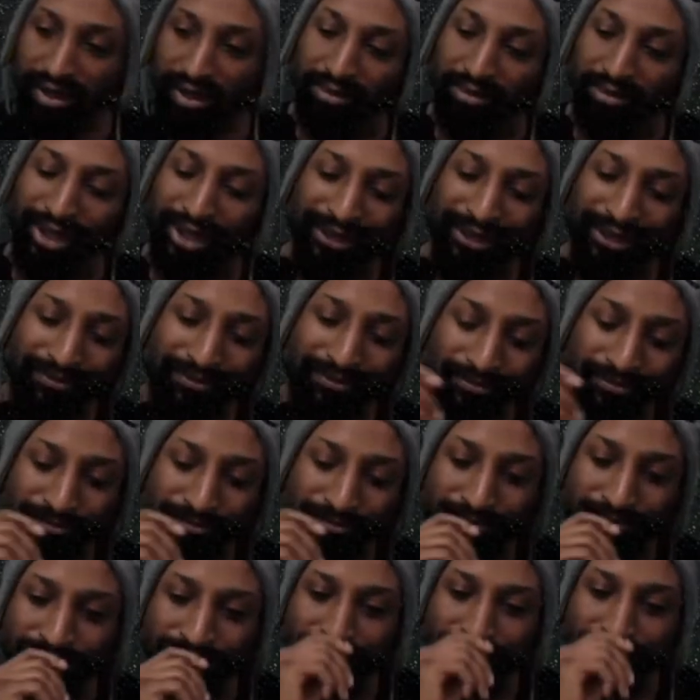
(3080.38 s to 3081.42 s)
But
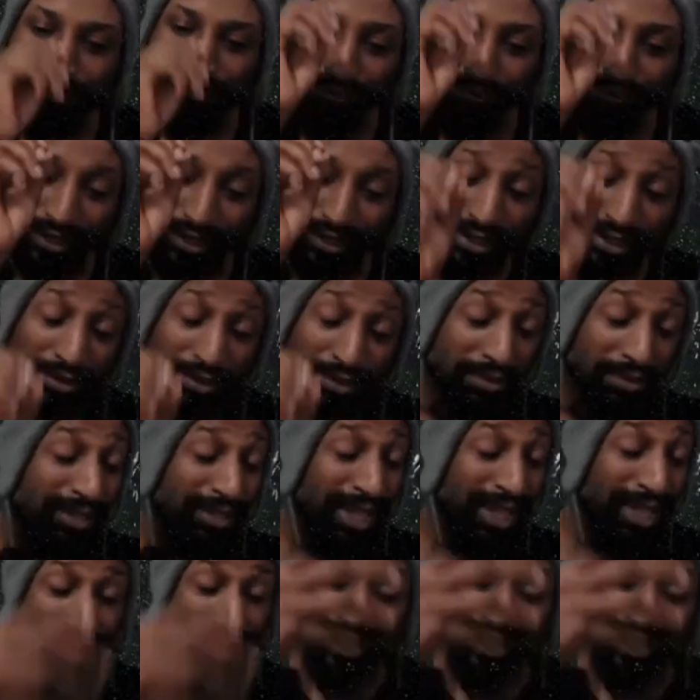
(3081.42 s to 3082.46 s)
this is what I'm
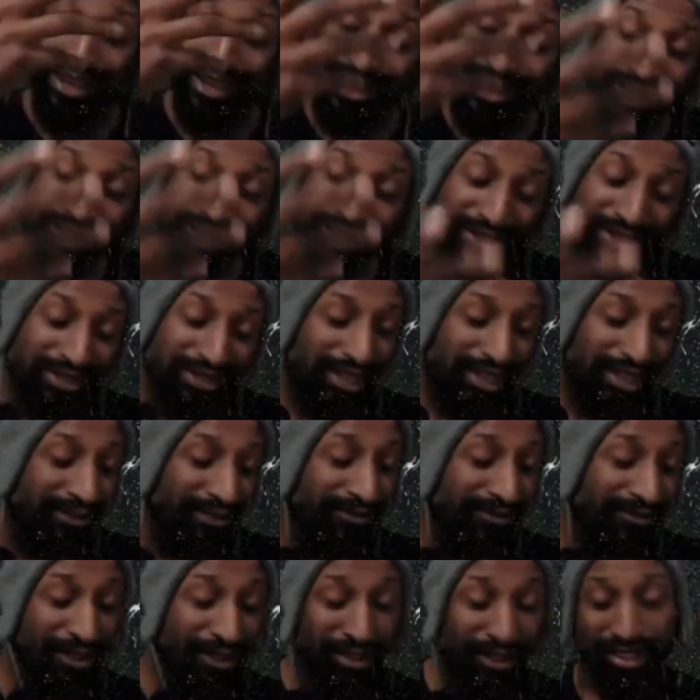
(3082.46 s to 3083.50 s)
saying. You sit in
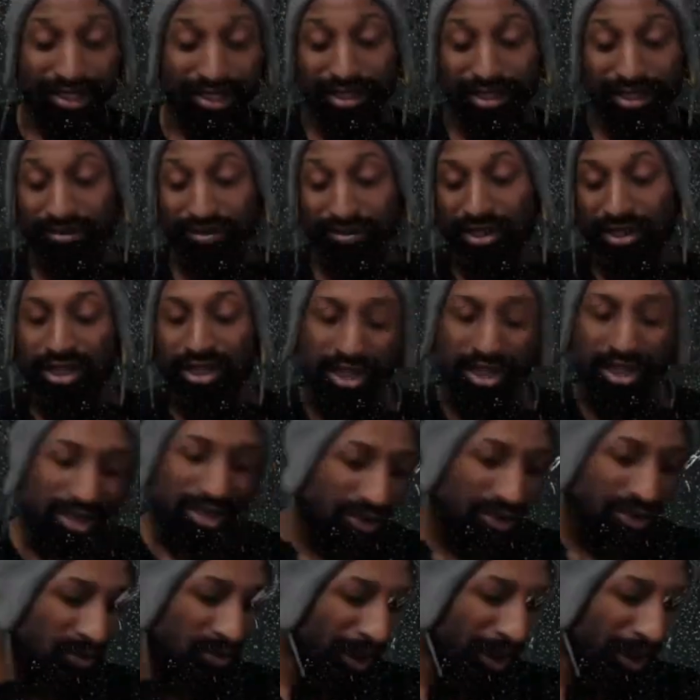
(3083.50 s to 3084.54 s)
front of the TV,
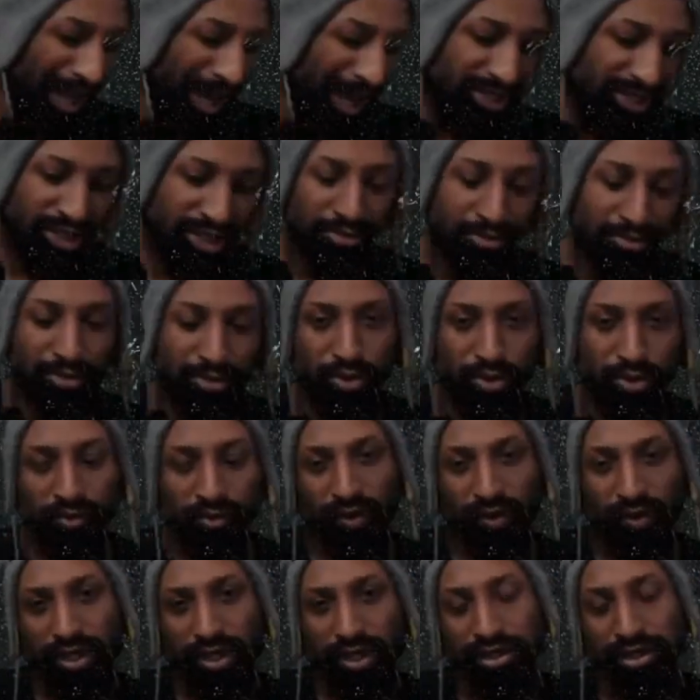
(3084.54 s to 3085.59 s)
you watch your
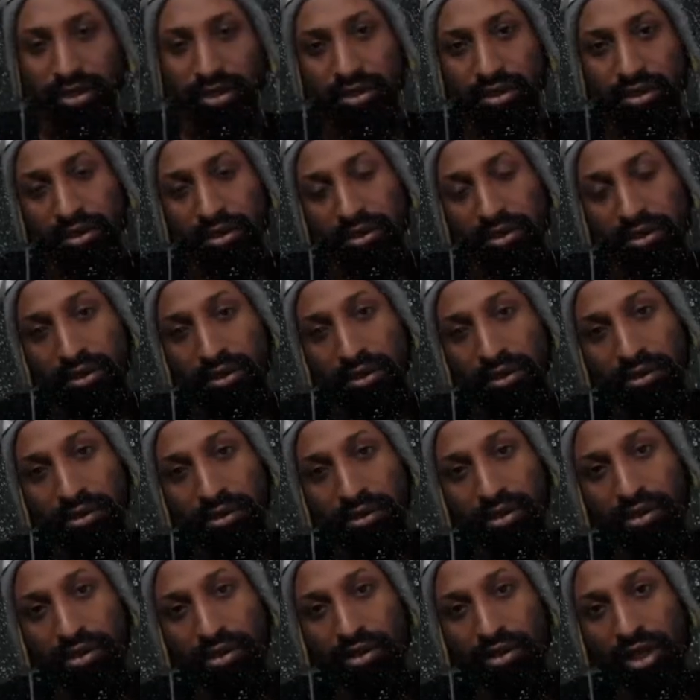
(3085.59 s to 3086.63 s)
movies.
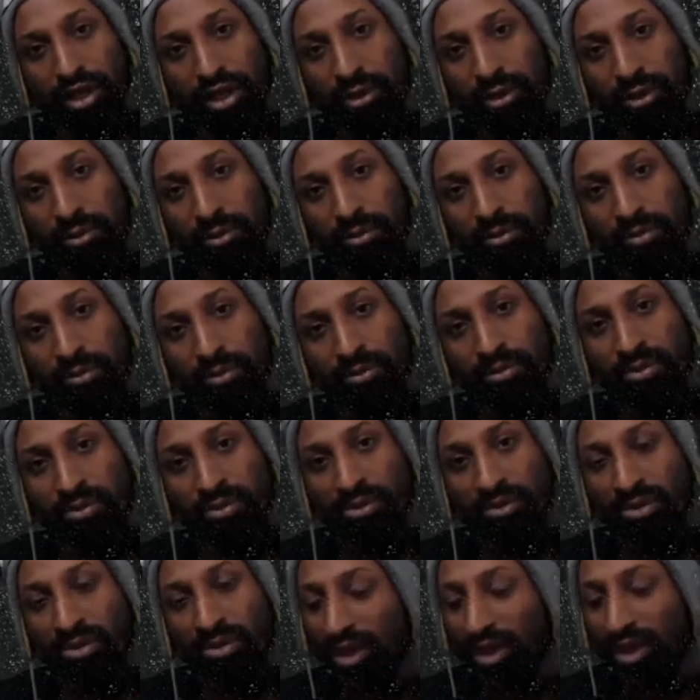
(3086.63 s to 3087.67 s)
All right.
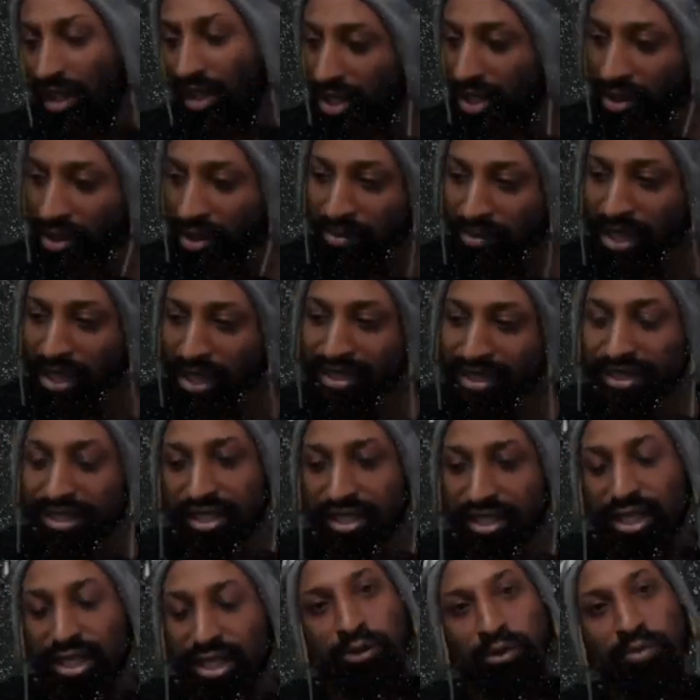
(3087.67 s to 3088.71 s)
You miss the
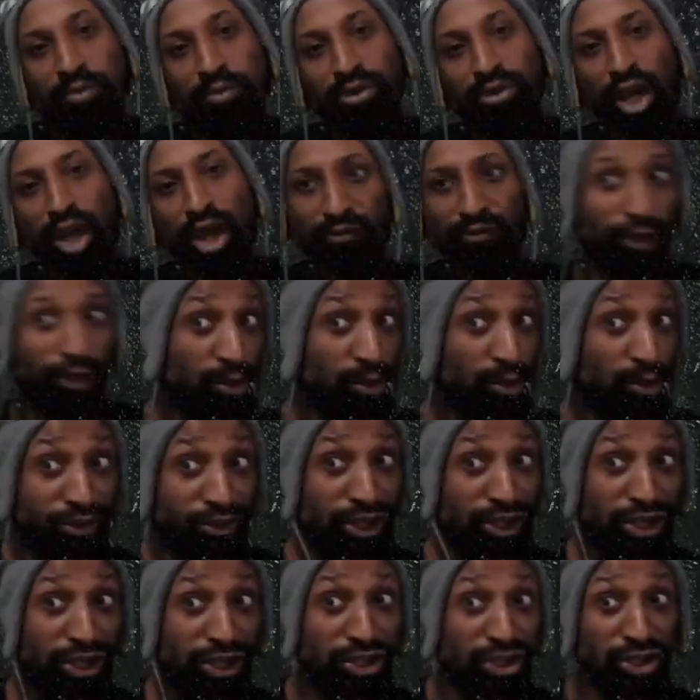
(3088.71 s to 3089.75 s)
double bluff. Look what
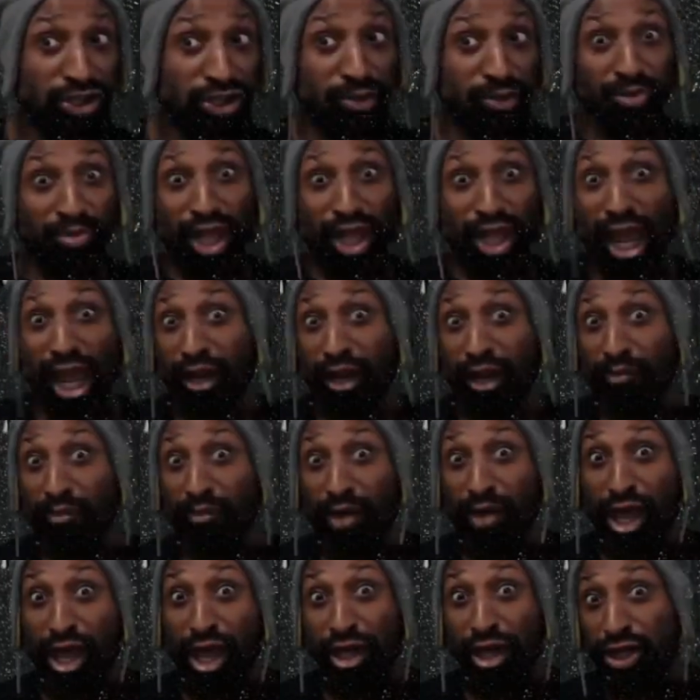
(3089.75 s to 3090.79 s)
they did to the black
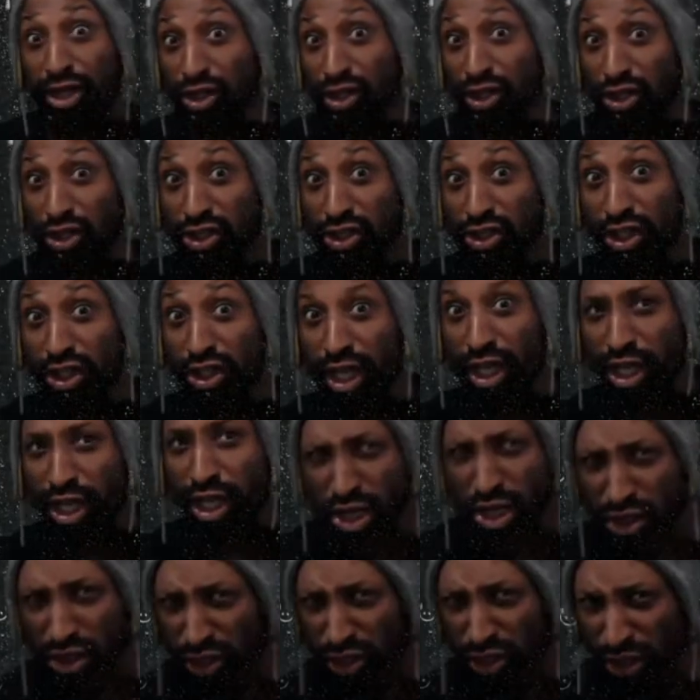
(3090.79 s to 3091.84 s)
man. Don't you see it?
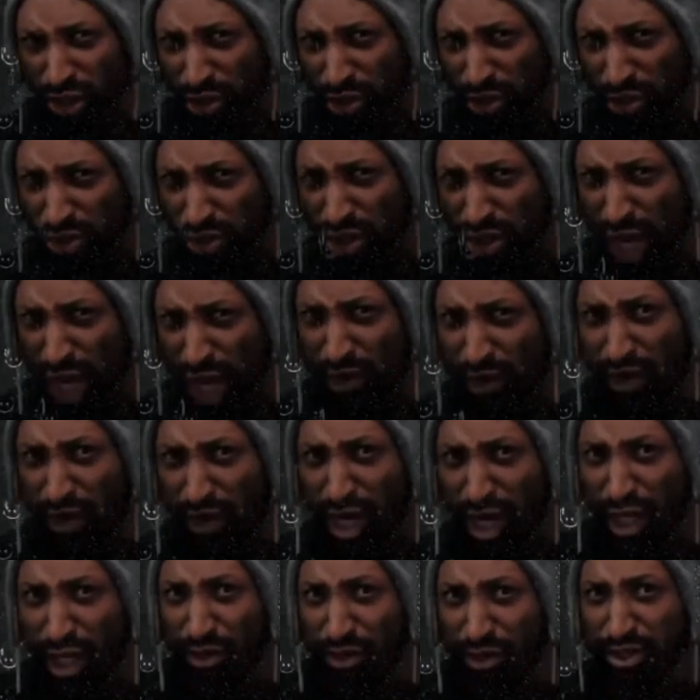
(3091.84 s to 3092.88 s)
You see those chakra
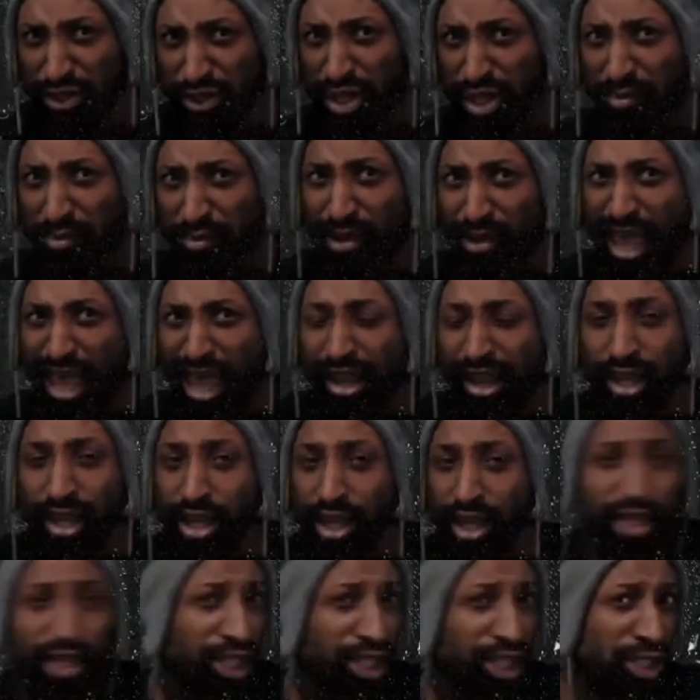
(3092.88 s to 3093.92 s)
colors in the back?
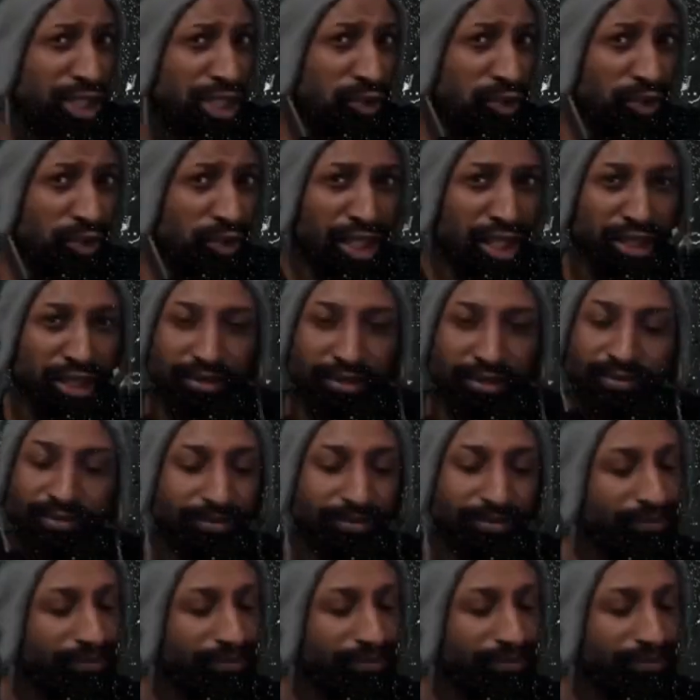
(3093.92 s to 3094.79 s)
This is really the.